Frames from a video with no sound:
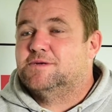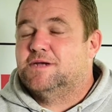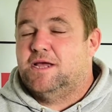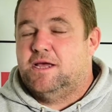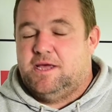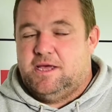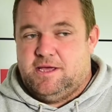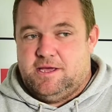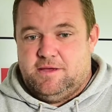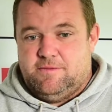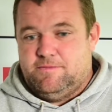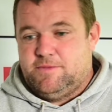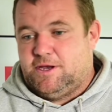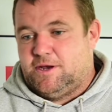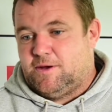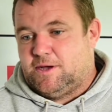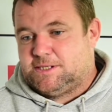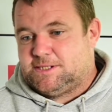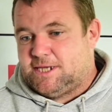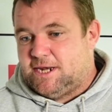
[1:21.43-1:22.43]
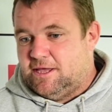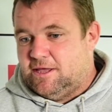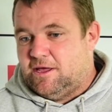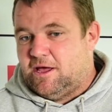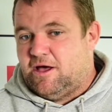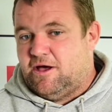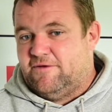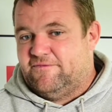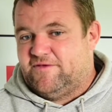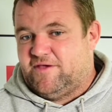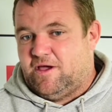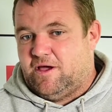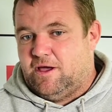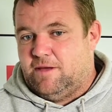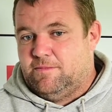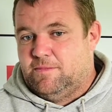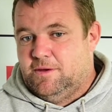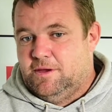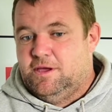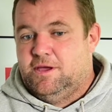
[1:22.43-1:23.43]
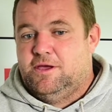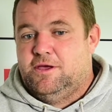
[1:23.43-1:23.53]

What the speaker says: I said at half time